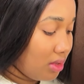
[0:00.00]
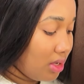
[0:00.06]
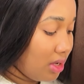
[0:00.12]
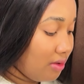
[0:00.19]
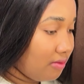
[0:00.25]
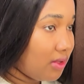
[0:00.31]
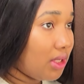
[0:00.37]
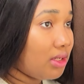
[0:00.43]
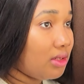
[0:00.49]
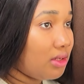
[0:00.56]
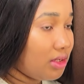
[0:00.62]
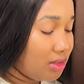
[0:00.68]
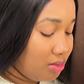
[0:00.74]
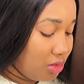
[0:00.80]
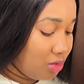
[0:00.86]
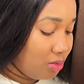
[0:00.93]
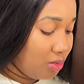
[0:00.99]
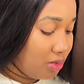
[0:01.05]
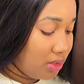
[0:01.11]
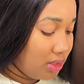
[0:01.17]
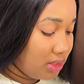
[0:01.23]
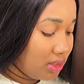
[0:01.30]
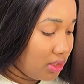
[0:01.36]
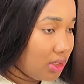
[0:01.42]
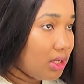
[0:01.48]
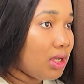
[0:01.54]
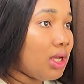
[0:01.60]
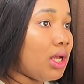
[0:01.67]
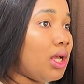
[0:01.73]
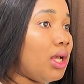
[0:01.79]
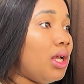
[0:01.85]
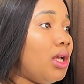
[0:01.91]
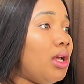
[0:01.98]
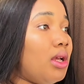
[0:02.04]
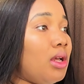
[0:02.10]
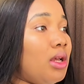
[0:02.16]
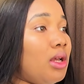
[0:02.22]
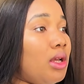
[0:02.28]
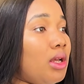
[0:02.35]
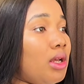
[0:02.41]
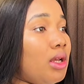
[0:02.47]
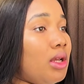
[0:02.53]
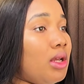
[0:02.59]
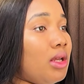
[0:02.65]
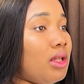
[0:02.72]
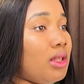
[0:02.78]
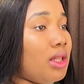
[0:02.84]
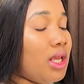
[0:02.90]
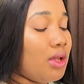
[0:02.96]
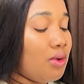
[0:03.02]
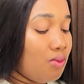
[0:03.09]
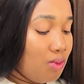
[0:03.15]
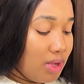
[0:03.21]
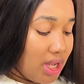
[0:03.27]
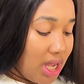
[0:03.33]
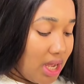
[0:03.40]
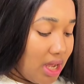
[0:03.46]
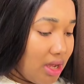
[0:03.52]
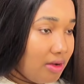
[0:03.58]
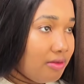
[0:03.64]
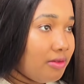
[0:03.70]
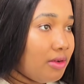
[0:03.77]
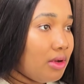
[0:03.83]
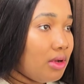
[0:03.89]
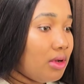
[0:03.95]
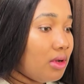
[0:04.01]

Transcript: After the decimal point. Then we have